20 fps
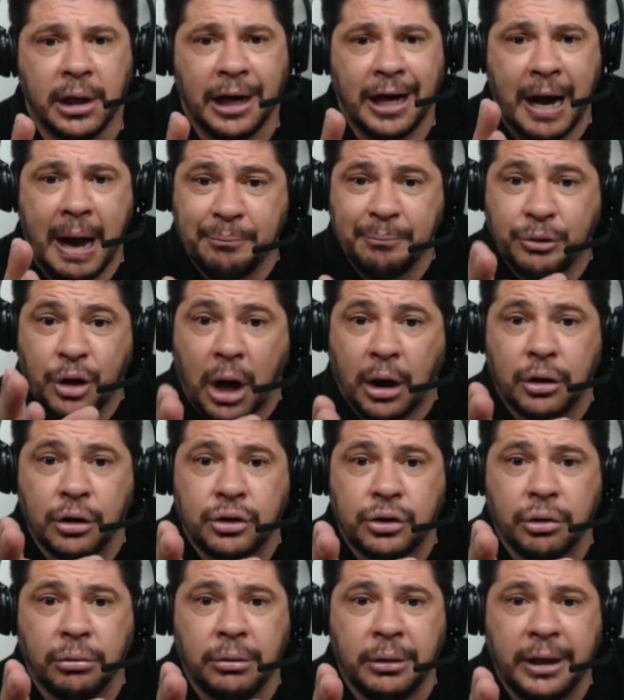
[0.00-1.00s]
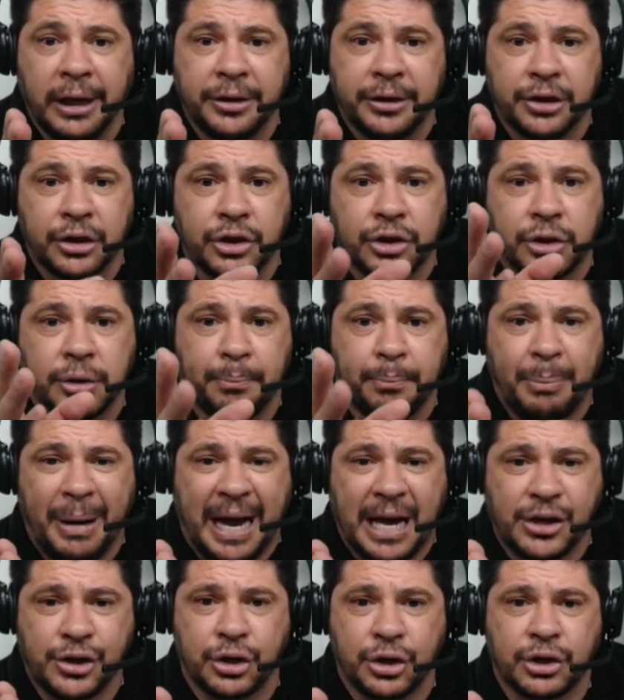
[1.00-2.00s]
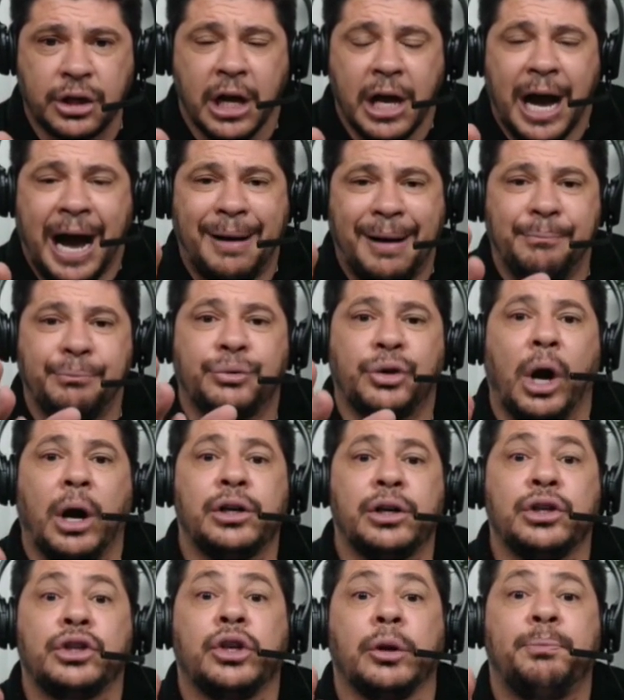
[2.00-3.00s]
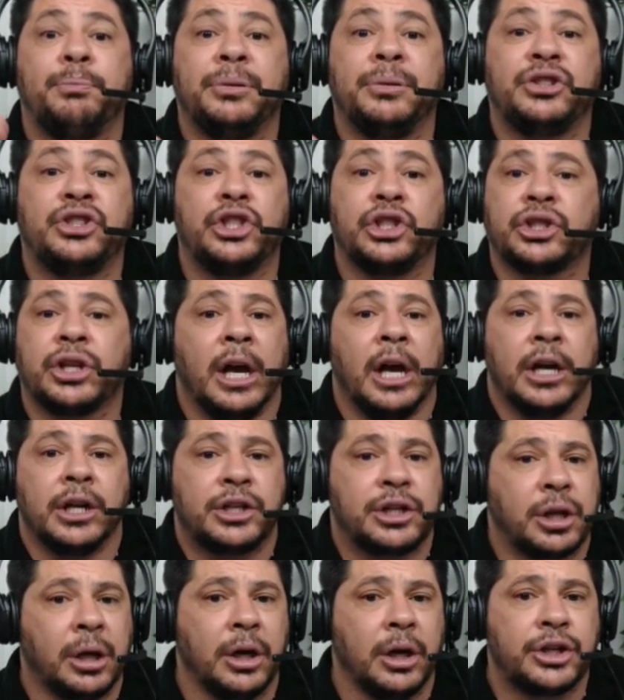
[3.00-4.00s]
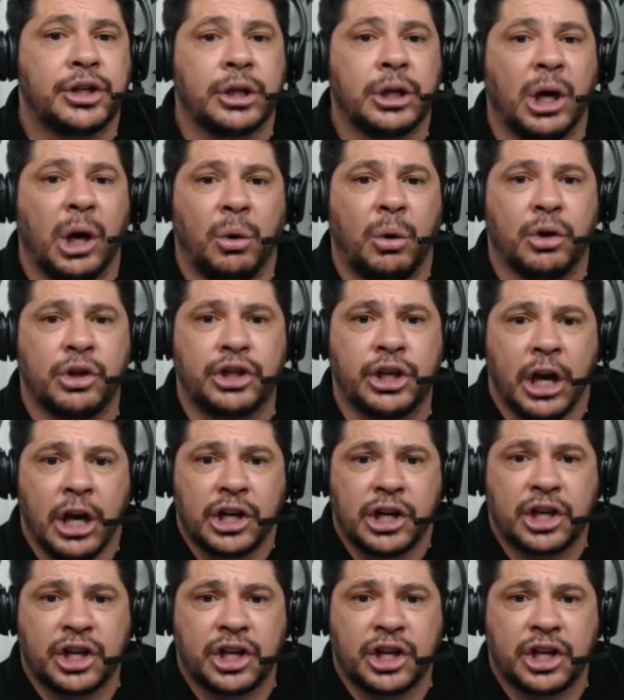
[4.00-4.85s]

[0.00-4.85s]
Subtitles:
I'm talking to leaders, to pastors, I'm talking to just churchgoers.